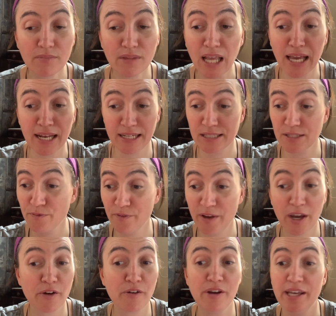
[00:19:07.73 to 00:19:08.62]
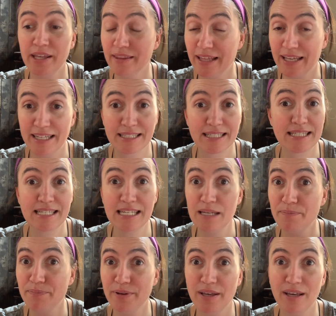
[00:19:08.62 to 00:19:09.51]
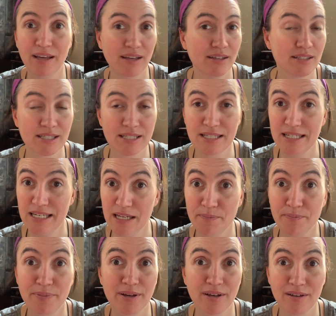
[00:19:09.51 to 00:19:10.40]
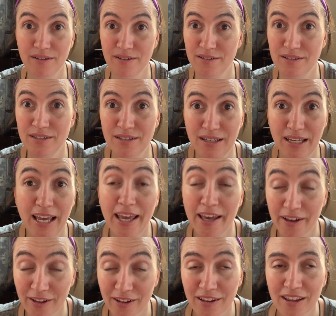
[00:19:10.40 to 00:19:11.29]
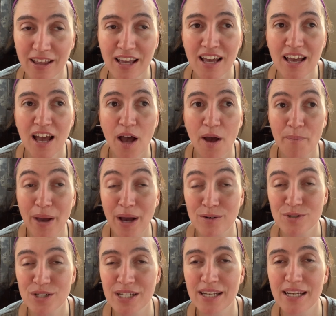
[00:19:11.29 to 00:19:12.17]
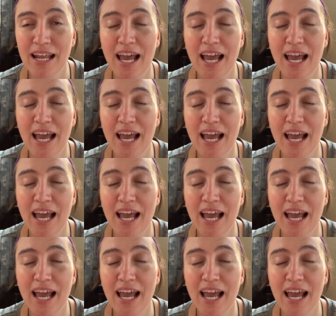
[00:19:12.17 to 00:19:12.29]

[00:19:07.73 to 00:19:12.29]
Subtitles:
And it's very like a steep hill, mountain.